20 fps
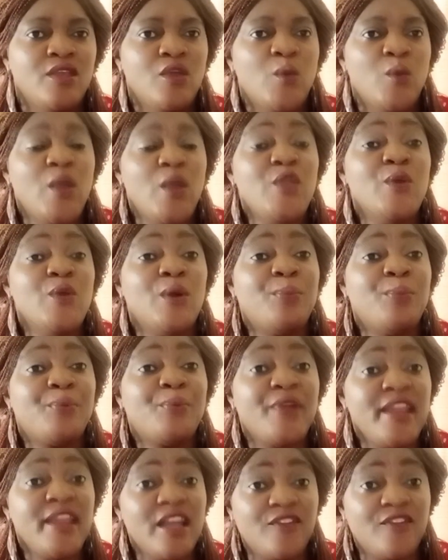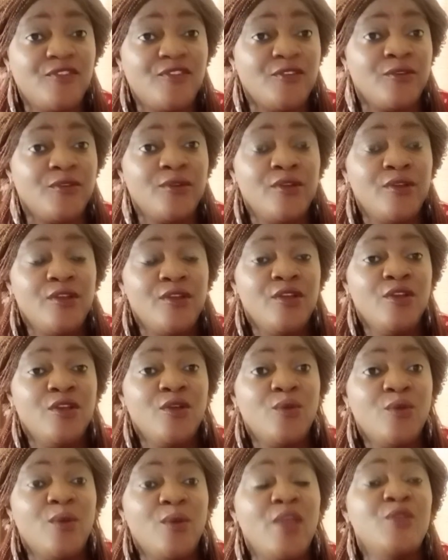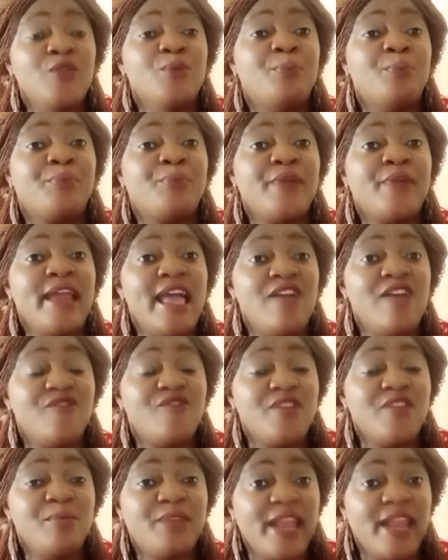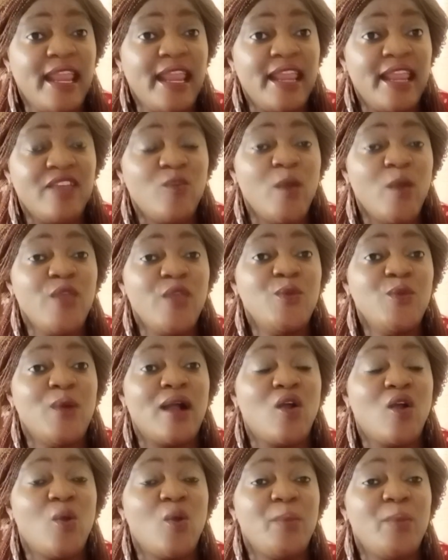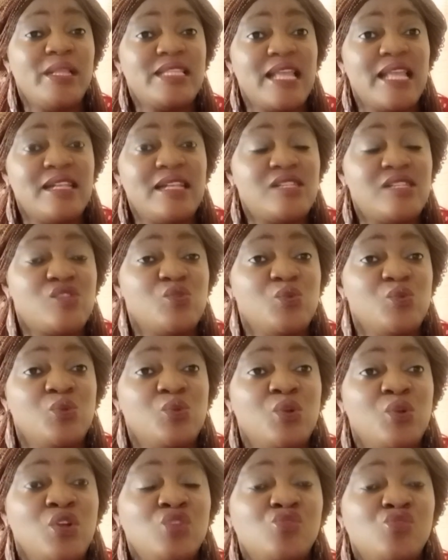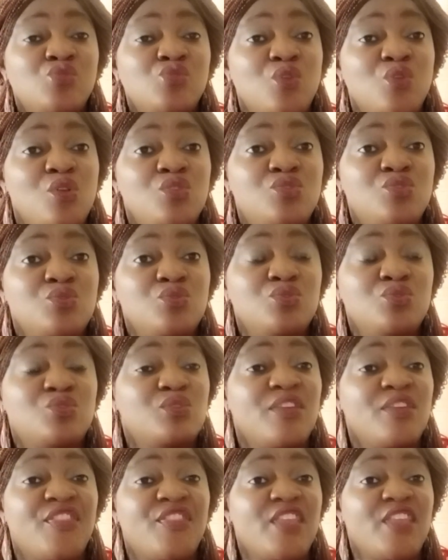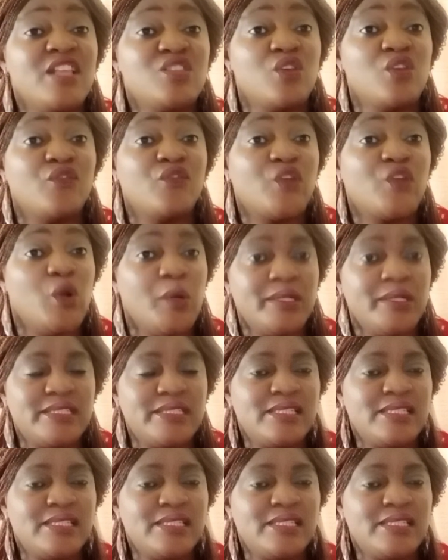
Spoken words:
When you are prayerful, when you pray every day, when you are committed to the things of God,